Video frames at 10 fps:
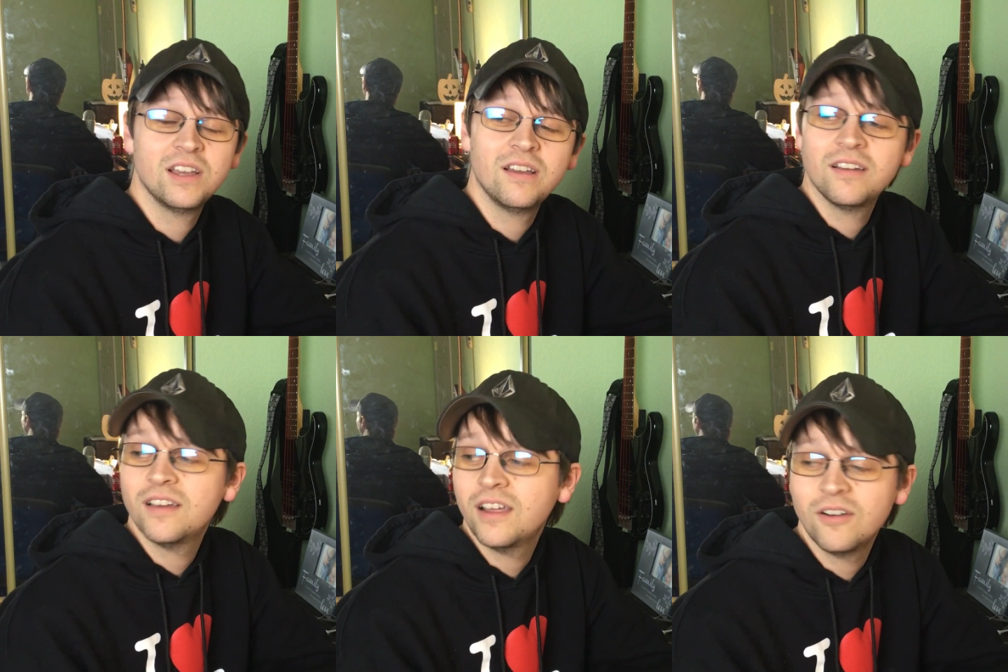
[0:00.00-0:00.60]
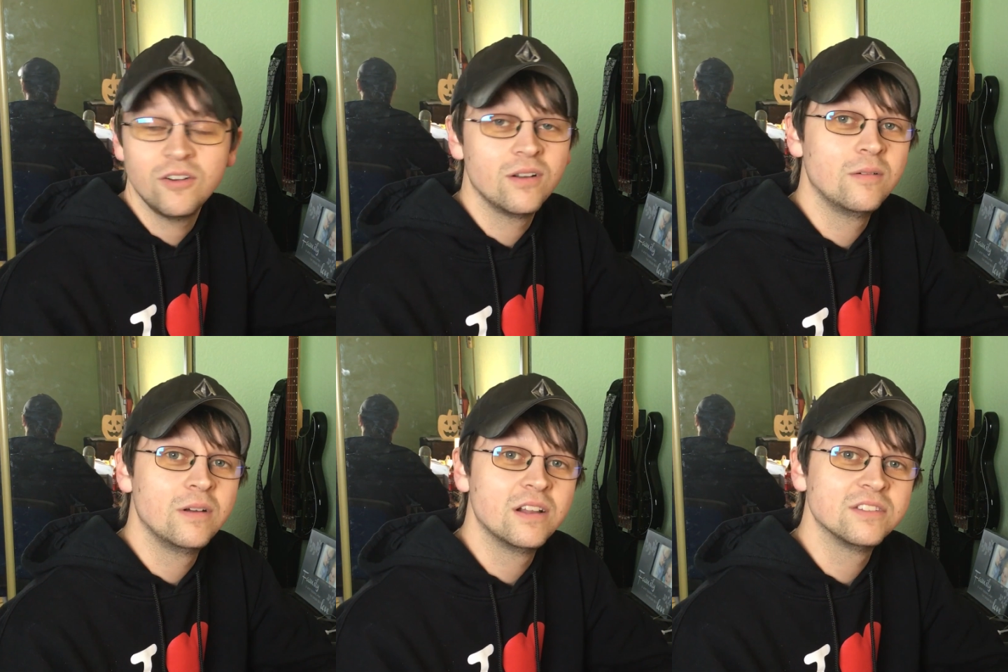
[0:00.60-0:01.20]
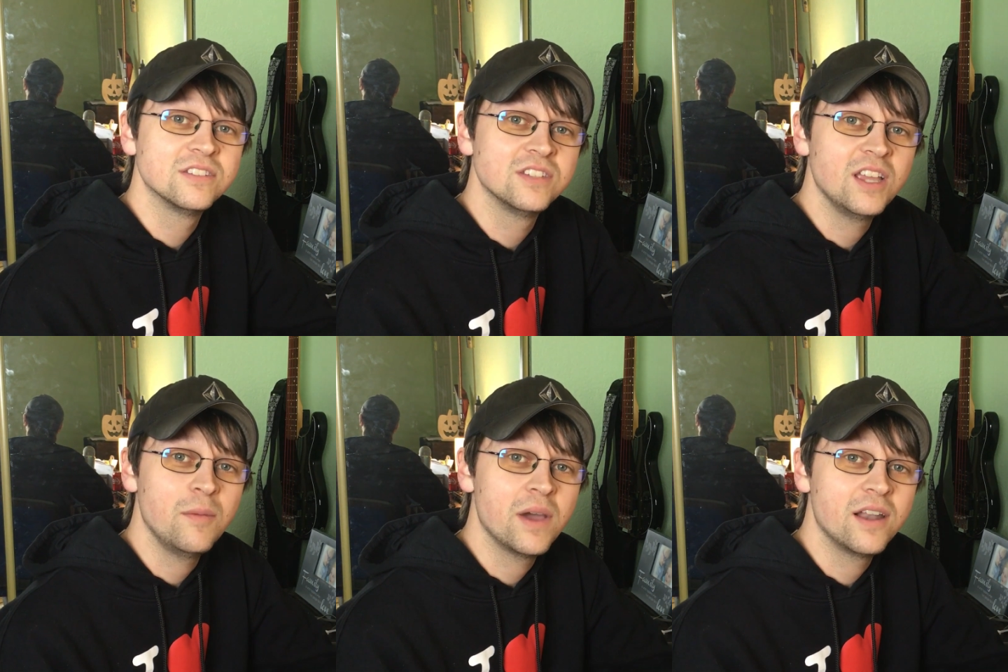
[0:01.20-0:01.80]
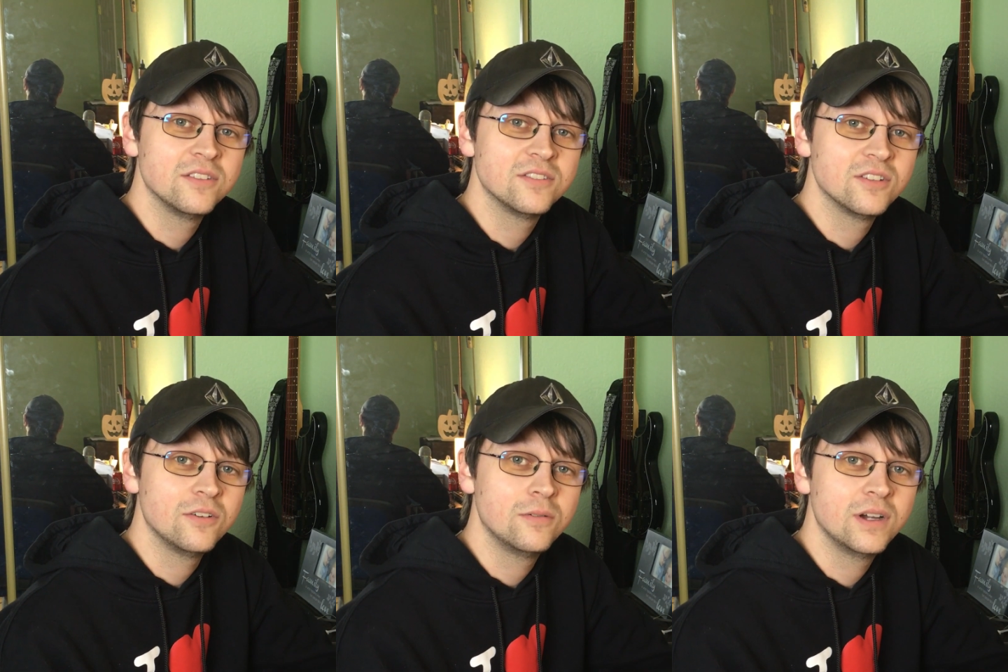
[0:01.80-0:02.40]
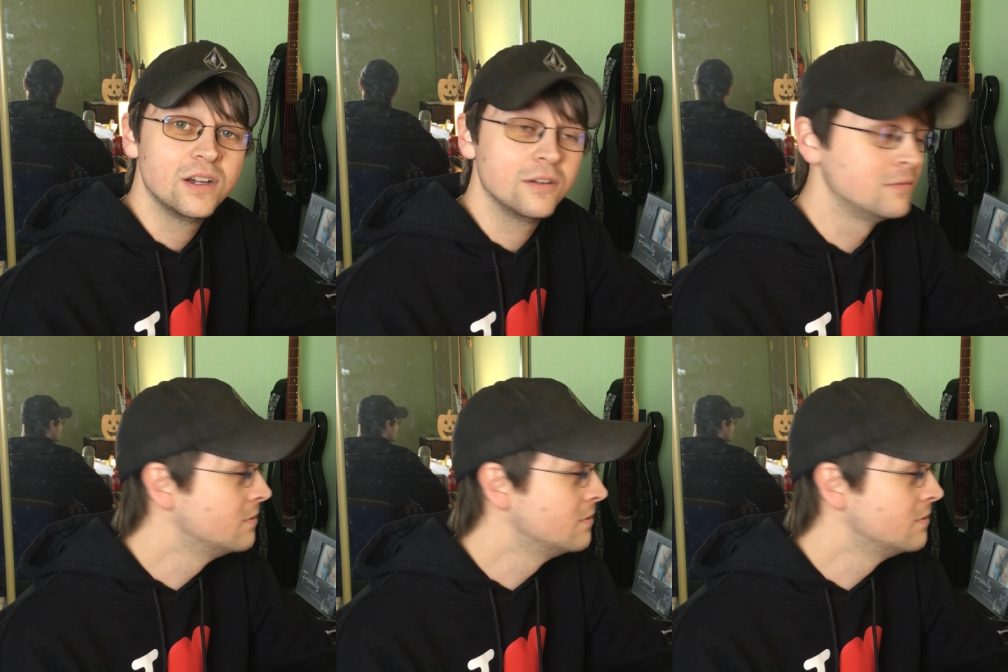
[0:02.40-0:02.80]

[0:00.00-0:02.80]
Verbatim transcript: Uh, I don't know what else to say about it. So uh,